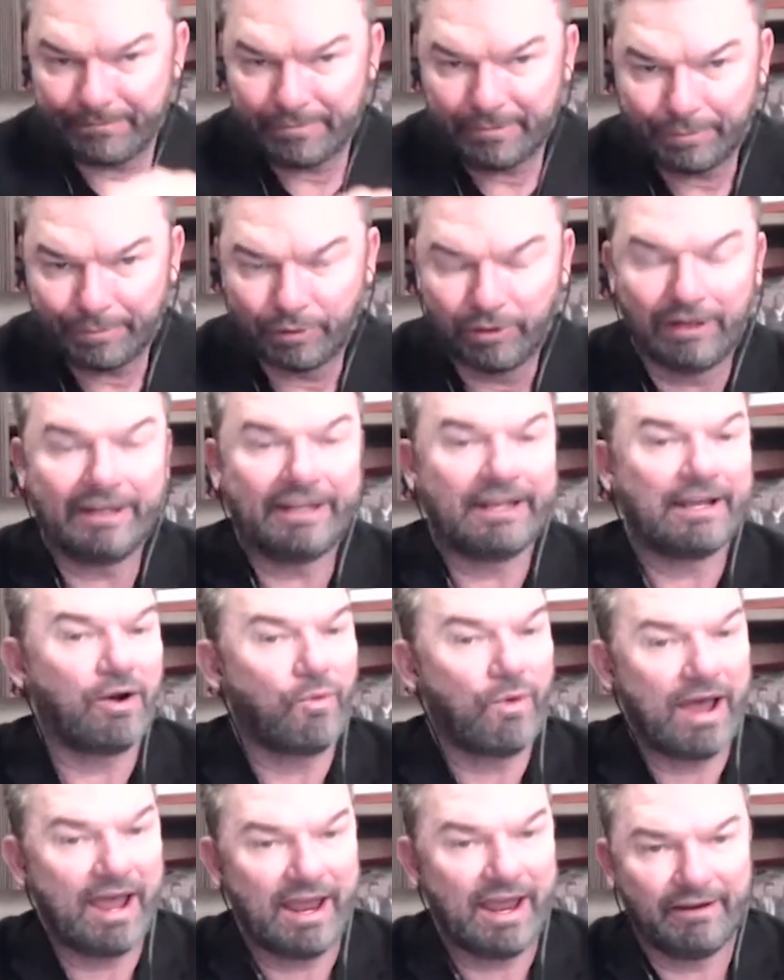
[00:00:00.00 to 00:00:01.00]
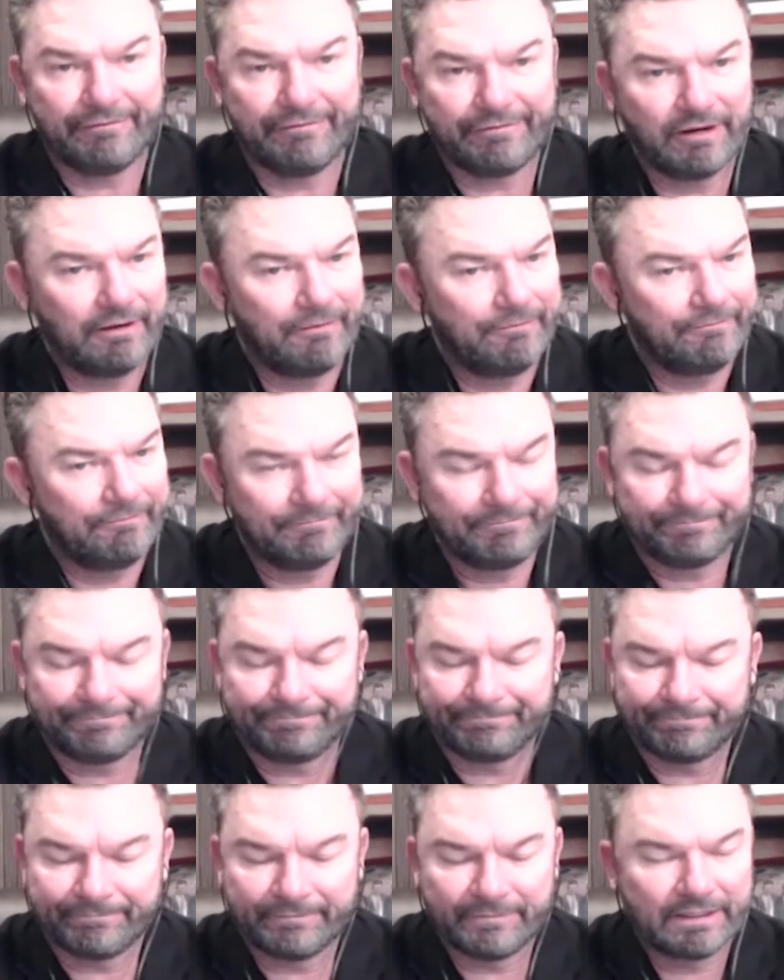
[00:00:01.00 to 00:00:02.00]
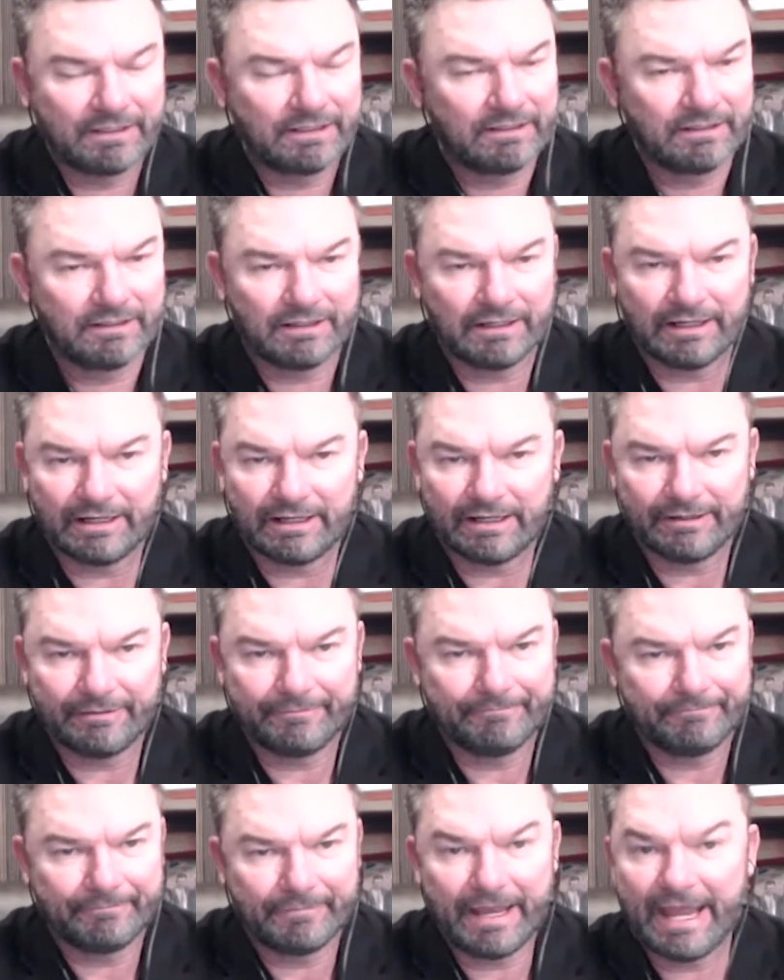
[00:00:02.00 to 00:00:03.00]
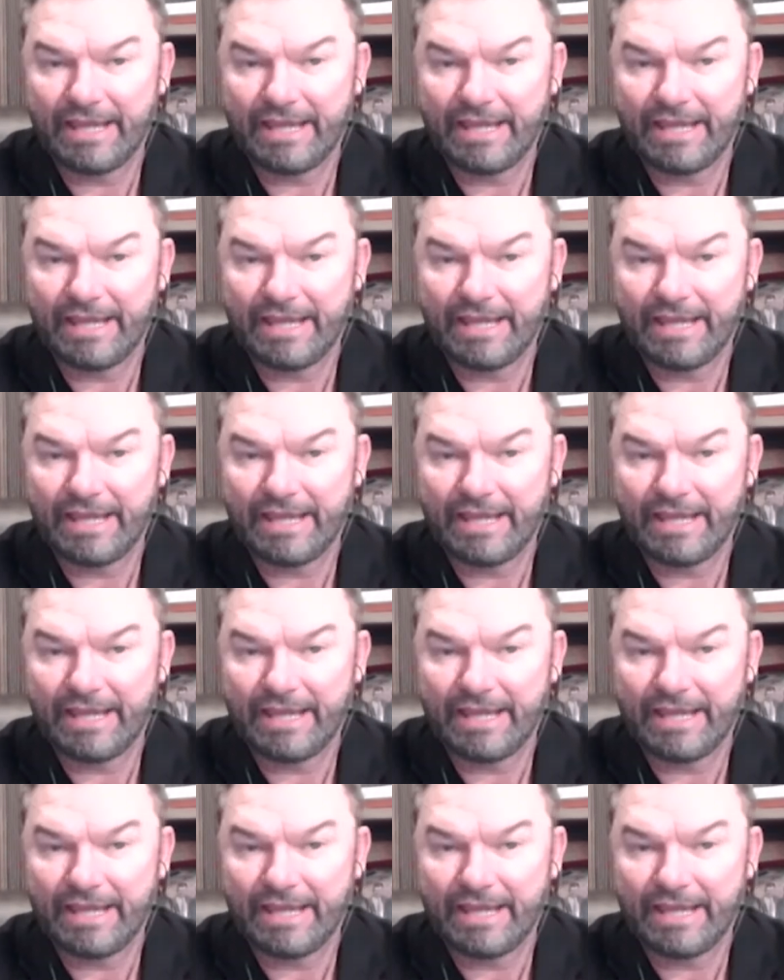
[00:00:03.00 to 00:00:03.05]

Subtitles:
pulling away from, hey,